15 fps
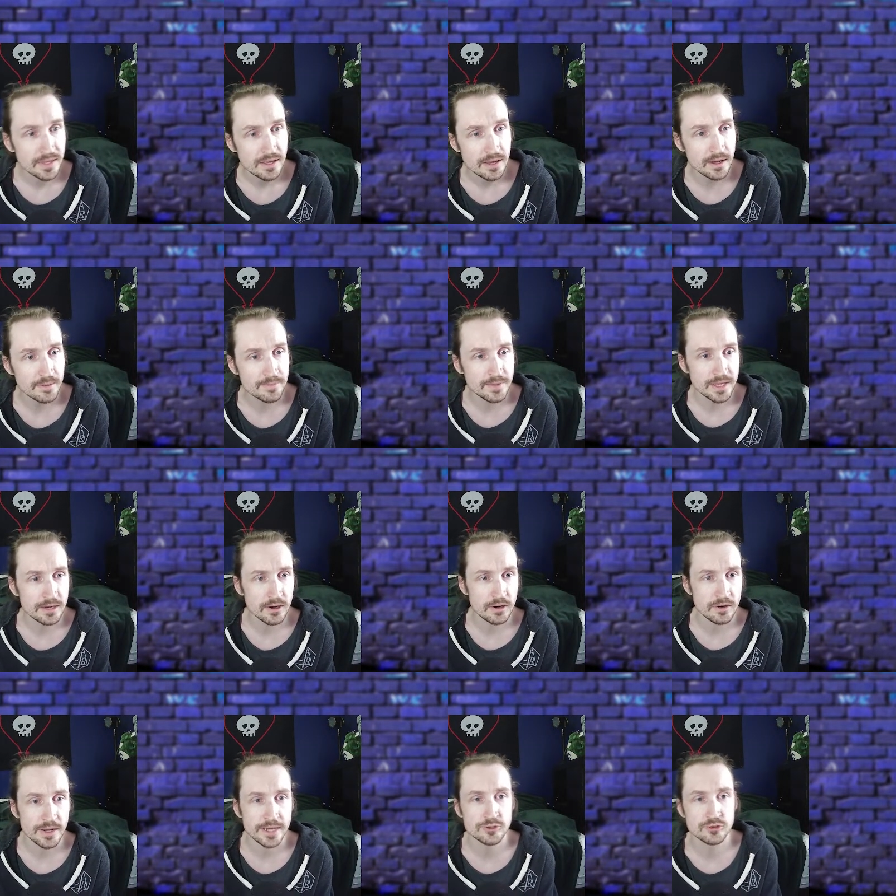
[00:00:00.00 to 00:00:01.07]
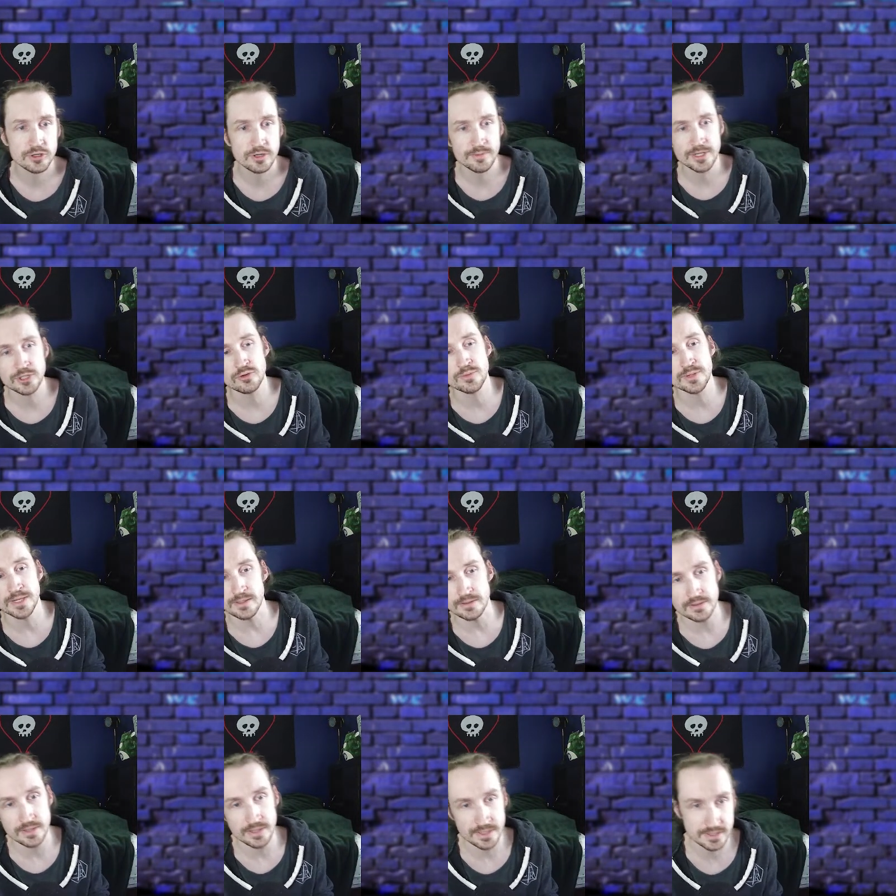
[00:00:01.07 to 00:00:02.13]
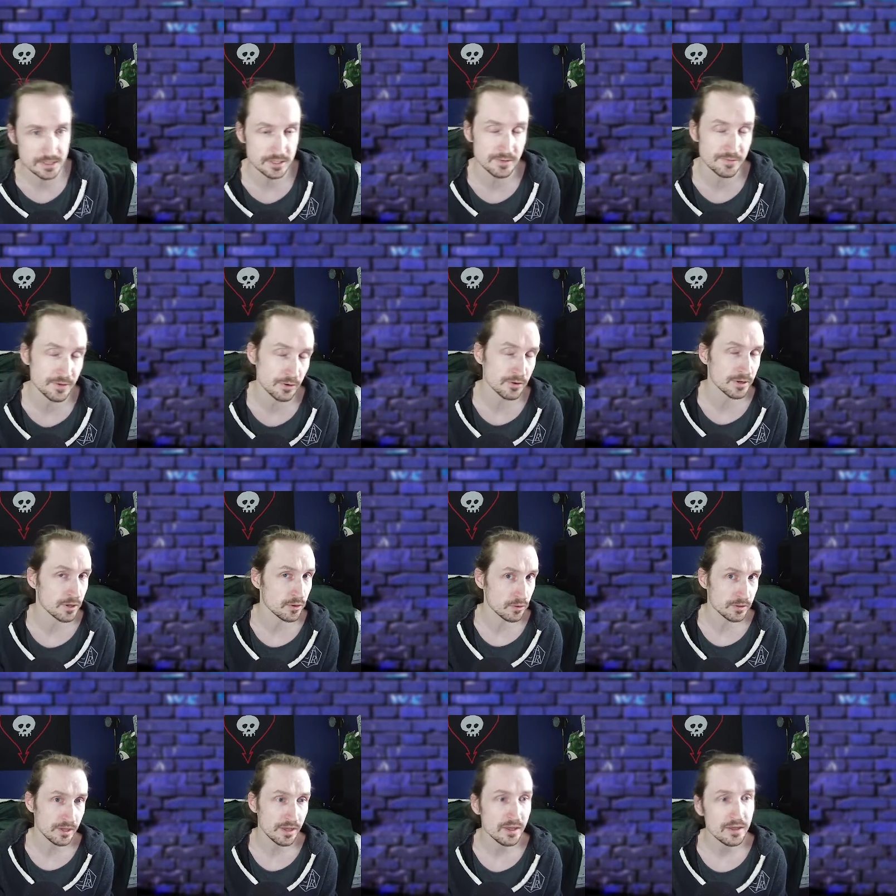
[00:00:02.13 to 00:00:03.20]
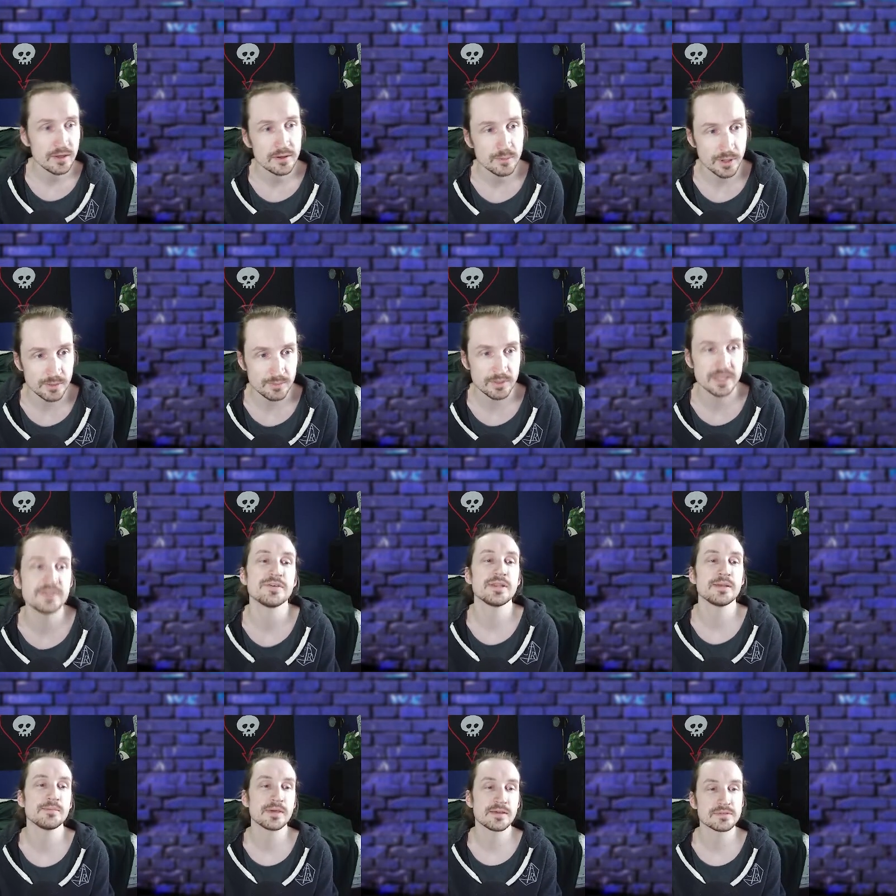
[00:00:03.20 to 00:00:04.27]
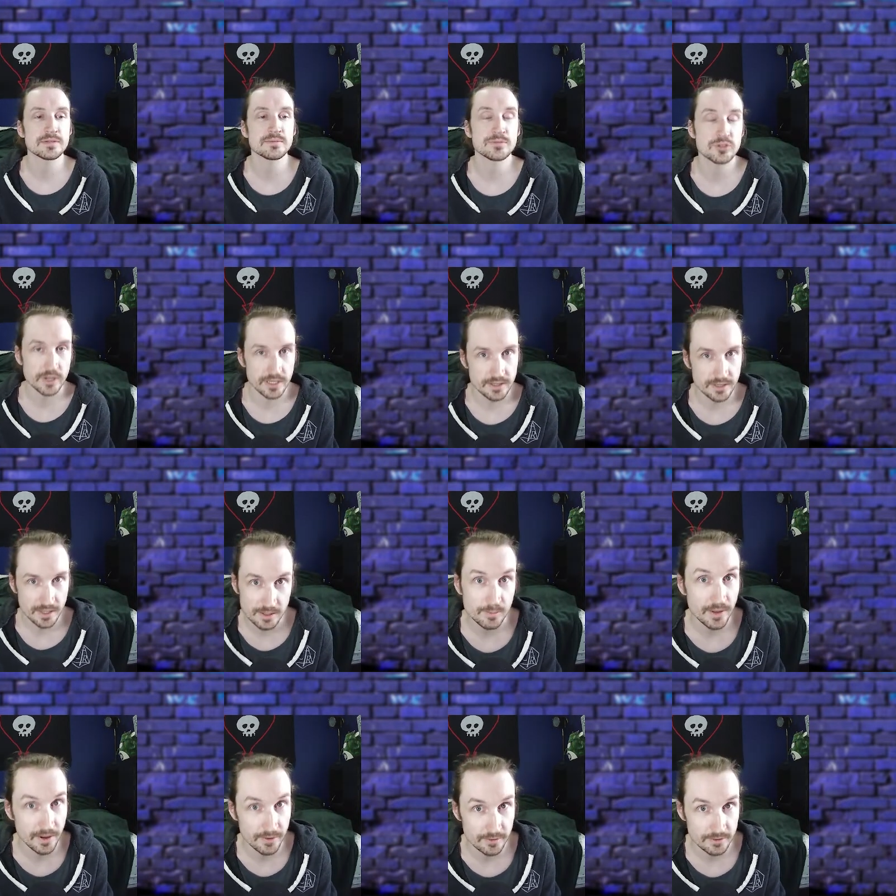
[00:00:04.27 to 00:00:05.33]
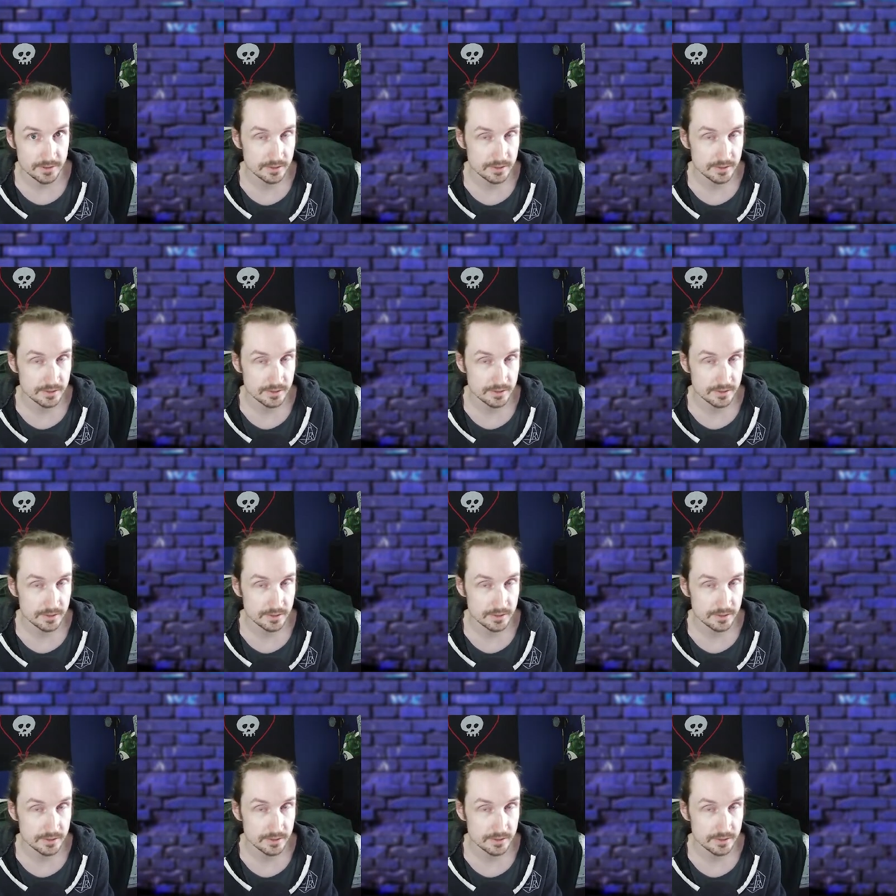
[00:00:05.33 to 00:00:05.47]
They are extra-dimensional beings that exist of their own accord, but belief in them gives them strength and power.